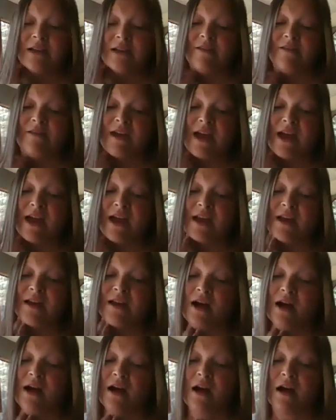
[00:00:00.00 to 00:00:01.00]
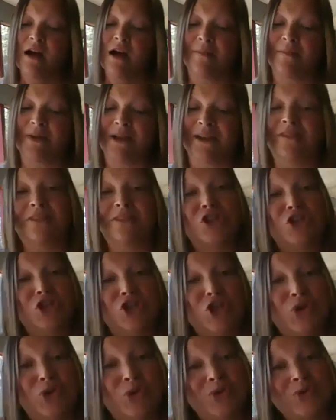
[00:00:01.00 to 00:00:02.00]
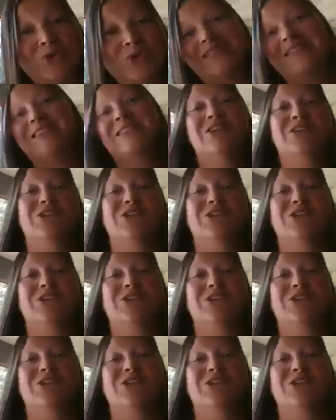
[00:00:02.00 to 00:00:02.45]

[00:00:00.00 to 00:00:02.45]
Then the news,